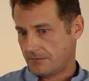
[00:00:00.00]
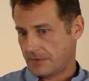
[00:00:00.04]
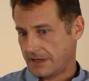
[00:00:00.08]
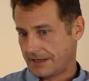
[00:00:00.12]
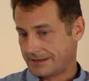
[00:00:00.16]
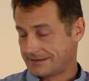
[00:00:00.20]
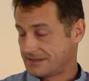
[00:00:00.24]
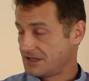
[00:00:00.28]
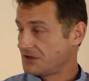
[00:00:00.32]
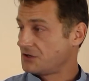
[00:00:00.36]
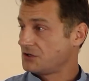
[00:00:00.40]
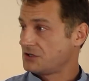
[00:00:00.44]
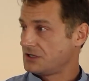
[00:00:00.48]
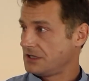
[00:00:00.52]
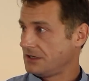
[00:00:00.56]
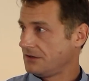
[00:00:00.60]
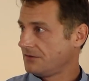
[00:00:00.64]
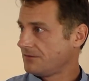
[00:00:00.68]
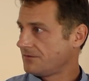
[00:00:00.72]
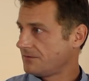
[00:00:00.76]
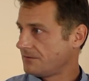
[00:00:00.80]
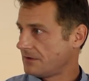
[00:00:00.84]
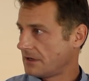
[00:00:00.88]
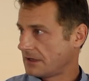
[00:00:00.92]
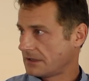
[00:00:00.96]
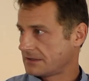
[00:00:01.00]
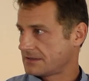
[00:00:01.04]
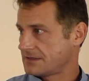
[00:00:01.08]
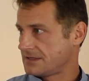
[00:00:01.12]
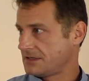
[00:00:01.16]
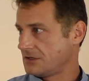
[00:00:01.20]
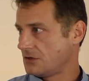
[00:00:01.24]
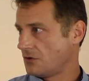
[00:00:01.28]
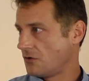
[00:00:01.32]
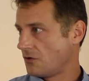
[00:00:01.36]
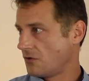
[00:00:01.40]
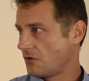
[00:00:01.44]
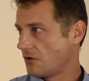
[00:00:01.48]
executive, like
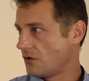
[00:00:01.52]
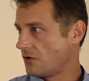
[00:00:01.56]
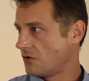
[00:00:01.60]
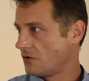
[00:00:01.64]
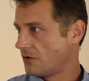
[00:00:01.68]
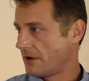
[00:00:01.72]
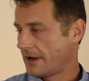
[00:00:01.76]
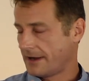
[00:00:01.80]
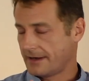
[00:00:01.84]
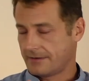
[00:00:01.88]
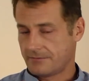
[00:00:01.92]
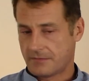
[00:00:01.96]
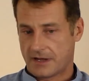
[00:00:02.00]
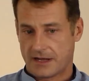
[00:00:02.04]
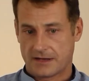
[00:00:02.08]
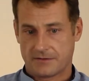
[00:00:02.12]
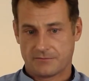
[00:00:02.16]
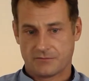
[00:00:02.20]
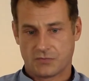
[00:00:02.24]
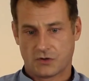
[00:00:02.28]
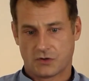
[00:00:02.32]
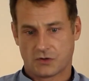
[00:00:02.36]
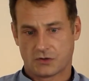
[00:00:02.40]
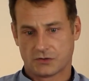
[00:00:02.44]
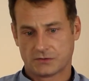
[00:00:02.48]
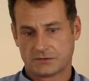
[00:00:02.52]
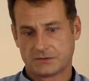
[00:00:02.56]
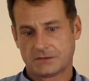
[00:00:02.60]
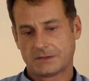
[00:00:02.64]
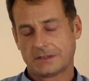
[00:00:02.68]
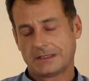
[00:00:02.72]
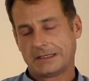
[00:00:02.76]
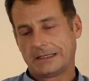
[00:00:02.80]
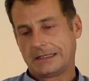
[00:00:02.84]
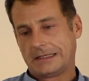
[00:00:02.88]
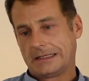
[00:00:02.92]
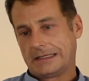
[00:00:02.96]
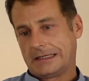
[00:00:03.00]
COO and, and board,
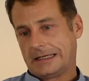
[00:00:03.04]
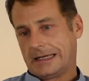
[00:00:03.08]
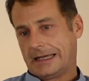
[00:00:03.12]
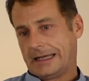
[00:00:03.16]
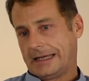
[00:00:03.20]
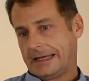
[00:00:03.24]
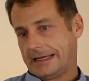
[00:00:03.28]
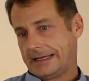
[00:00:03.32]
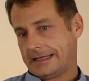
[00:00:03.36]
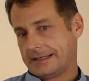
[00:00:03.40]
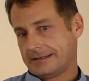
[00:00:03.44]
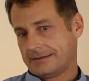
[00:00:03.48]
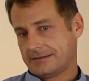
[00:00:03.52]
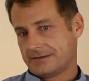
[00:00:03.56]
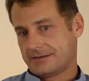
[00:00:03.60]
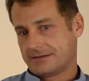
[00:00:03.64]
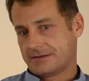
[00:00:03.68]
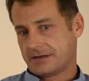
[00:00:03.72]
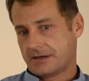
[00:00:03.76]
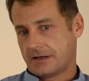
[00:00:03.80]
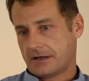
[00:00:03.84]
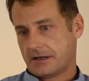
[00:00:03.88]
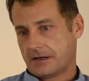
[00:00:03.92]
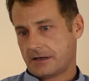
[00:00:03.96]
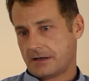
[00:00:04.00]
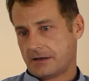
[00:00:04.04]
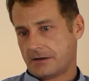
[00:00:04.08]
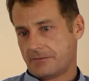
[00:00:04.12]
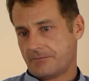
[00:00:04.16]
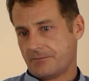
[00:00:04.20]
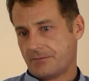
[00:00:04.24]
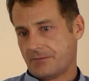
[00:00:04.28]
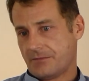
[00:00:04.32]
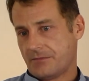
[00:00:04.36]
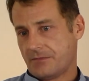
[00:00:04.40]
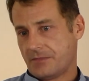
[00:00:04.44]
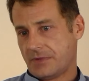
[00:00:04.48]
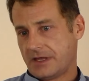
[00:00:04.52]

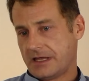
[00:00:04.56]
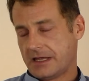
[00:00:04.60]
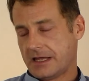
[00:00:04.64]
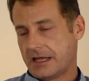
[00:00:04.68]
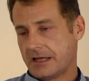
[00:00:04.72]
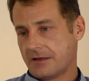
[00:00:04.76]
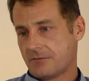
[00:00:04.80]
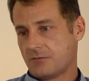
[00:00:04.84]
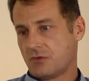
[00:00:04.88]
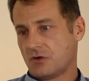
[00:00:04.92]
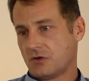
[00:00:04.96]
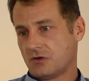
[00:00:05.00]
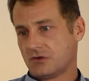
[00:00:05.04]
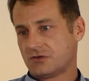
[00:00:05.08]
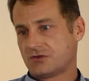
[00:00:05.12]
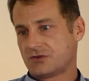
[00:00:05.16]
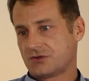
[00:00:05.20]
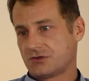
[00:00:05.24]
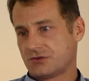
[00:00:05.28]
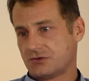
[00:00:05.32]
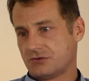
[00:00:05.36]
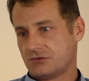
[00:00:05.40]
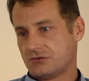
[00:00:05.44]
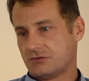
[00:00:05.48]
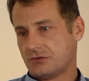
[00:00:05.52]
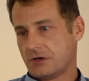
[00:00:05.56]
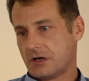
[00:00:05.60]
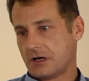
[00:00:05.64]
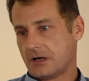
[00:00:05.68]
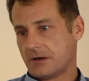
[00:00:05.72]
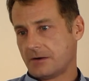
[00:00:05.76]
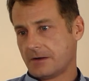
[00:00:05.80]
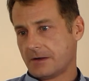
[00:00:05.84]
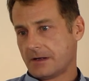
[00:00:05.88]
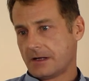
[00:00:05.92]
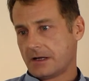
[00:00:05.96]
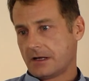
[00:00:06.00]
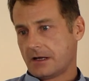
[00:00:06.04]
and be able to